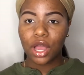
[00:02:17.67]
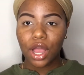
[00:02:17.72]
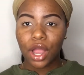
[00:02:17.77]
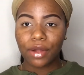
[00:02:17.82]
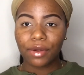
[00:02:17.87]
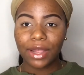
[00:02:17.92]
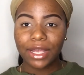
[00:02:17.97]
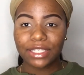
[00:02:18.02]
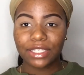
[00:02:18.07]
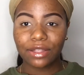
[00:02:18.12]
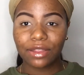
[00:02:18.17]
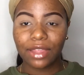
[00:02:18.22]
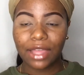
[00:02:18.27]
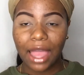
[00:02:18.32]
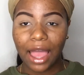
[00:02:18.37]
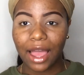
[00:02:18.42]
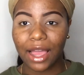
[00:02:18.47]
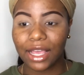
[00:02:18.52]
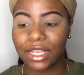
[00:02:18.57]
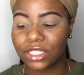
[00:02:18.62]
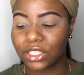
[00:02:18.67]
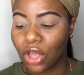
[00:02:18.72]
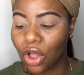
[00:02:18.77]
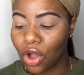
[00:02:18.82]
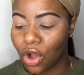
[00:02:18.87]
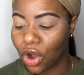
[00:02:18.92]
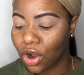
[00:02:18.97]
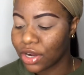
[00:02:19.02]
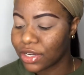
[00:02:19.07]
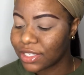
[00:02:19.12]
All right, so the eyes
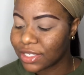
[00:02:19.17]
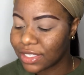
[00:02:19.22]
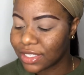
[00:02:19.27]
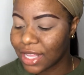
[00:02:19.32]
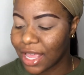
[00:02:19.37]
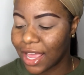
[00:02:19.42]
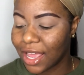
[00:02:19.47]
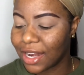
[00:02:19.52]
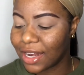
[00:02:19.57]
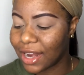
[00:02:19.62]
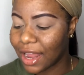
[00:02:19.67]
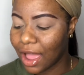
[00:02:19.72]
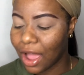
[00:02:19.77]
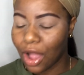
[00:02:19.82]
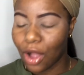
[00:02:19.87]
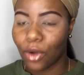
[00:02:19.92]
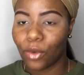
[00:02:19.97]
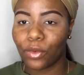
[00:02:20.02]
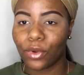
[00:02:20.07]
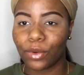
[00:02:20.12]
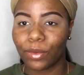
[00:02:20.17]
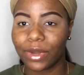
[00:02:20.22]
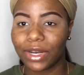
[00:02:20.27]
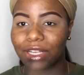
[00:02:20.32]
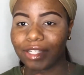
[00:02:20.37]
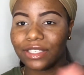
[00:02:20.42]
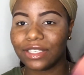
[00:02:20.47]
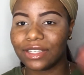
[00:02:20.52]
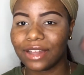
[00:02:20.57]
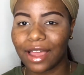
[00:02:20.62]
are set. Now we're ready
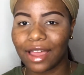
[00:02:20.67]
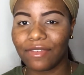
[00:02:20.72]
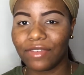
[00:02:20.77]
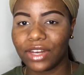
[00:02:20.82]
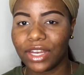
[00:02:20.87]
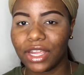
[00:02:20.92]
to dive in